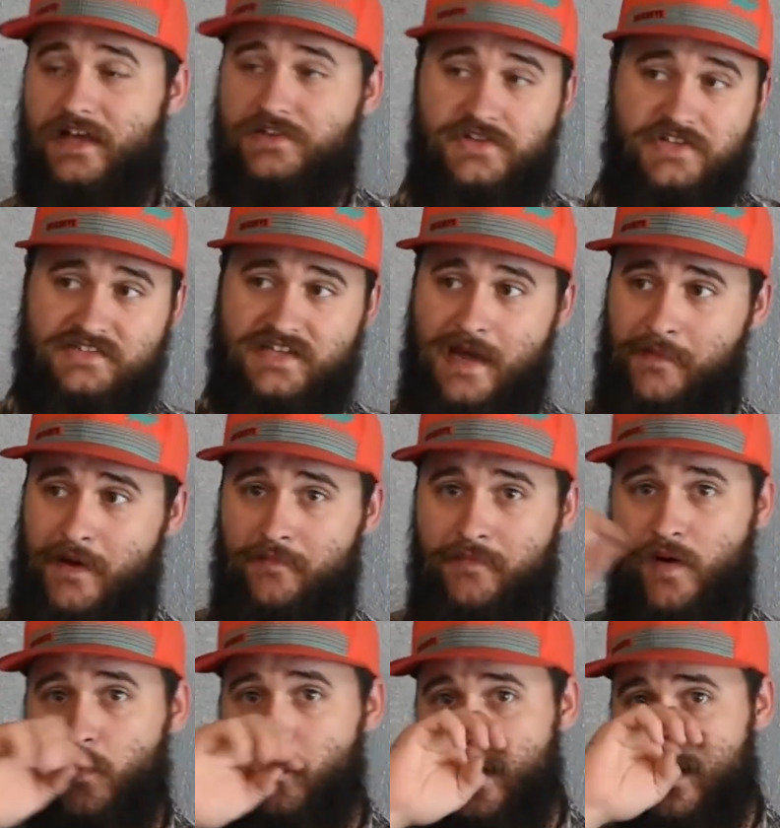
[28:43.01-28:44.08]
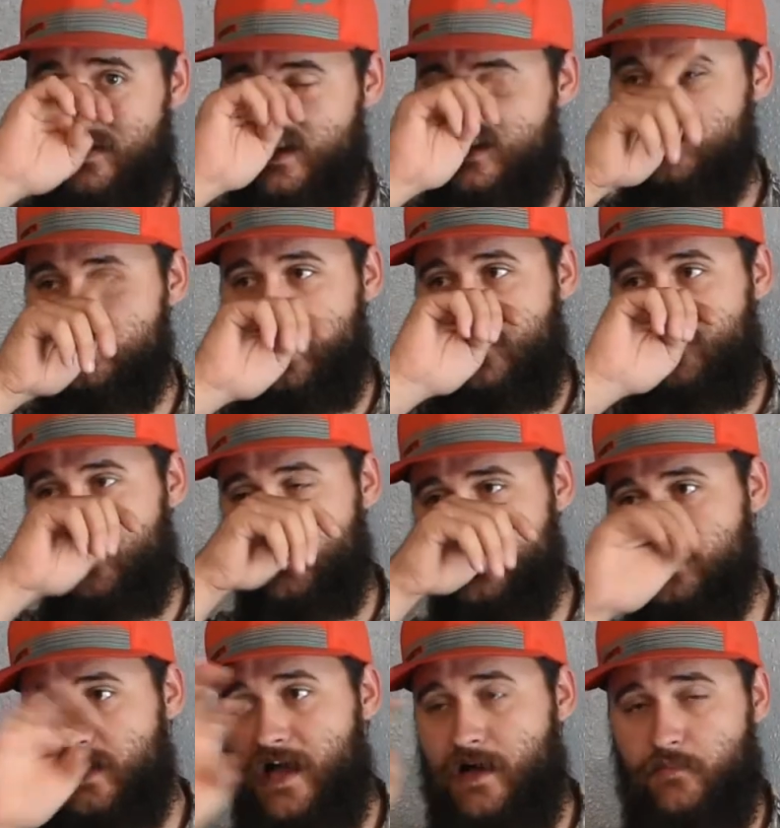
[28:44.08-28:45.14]
I just got my bow back yesterday from the
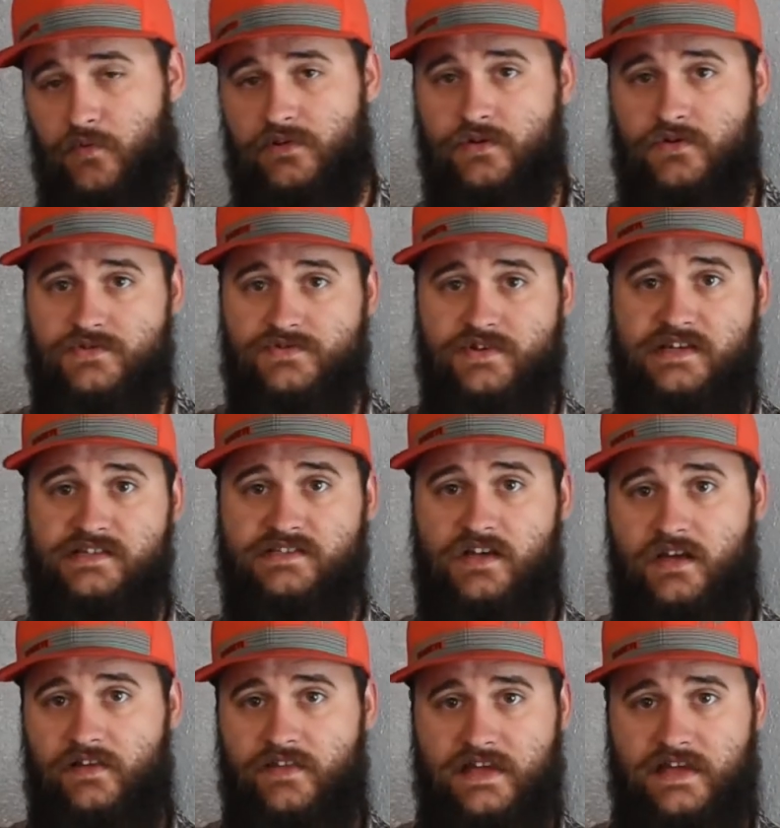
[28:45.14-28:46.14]
shop with new strings on it.